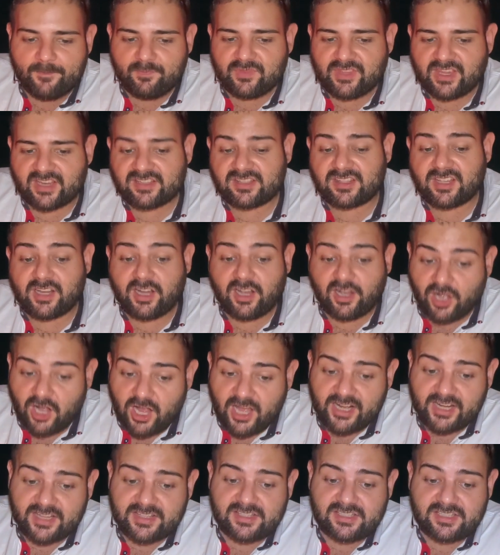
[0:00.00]
Test the
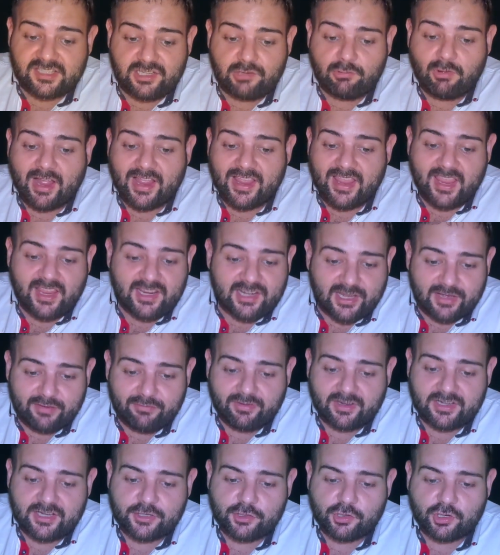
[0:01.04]
current CYA
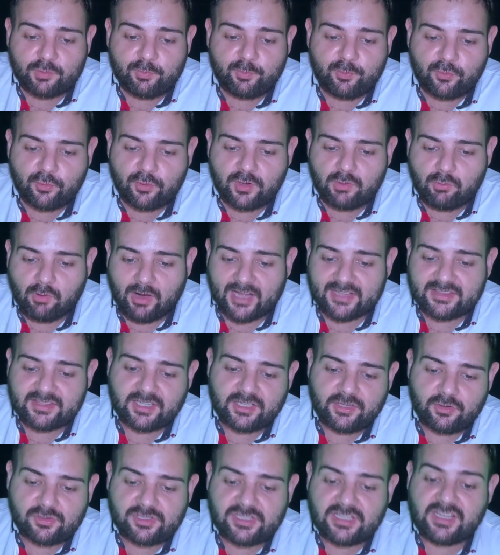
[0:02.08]
level in your pool water
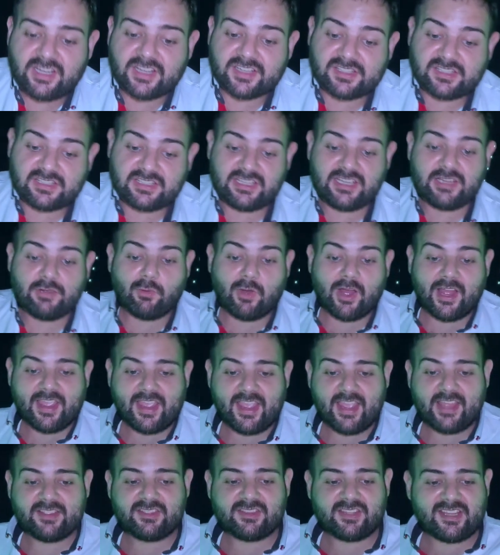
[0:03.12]
using a
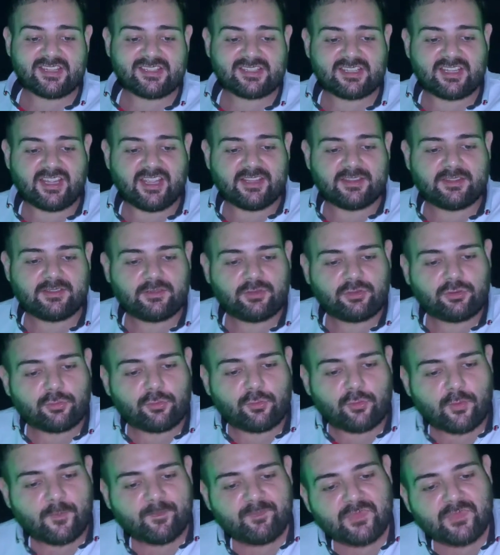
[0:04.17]
CYA test kit. 2.